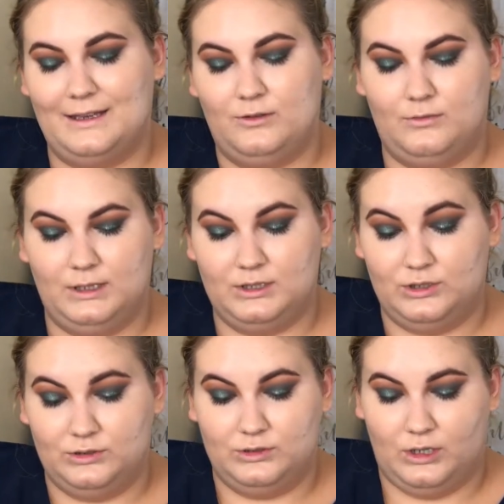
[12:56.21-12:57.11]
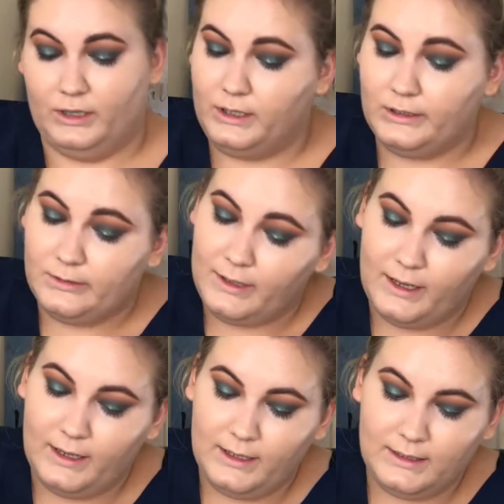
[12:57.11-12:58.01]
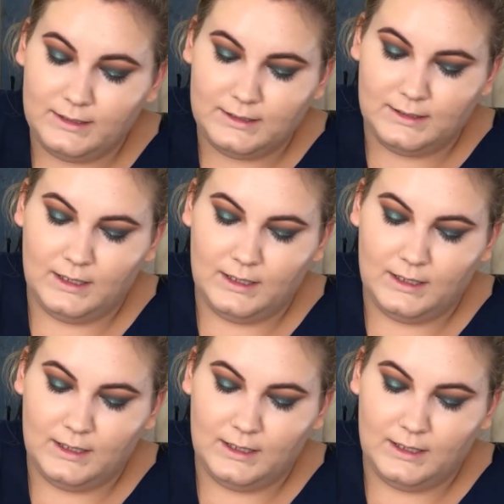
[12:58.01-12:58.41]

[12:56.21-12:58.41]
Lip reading: I don't want it to darken under my eyes.